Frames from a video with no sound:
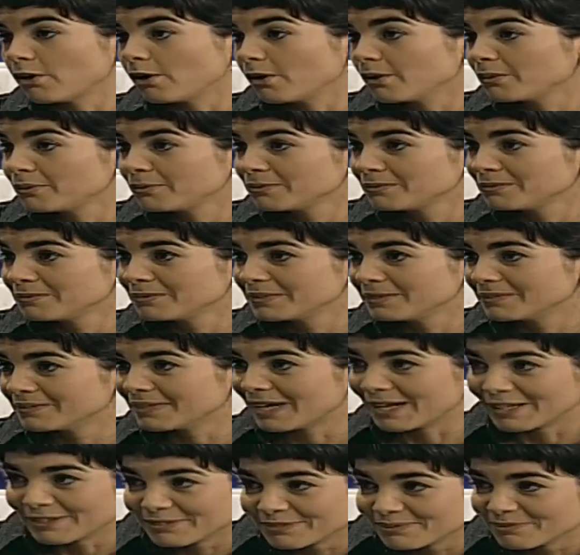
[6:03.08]
follow.
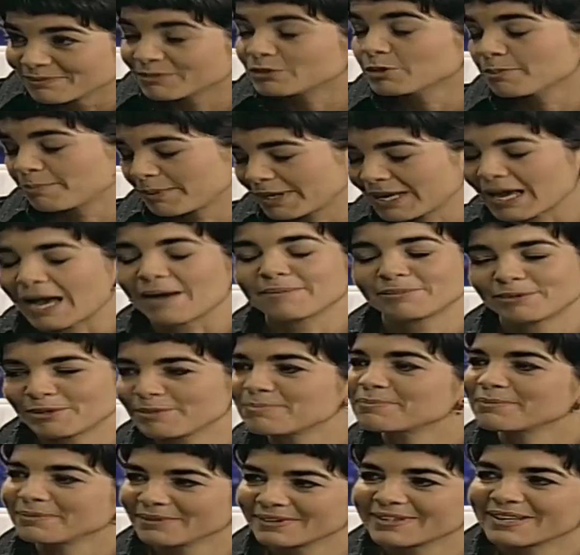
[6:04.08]
To keep up. To,
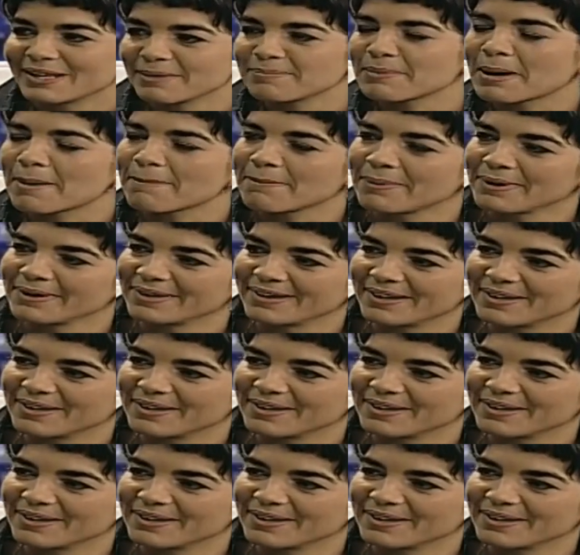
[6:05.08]
to keep up,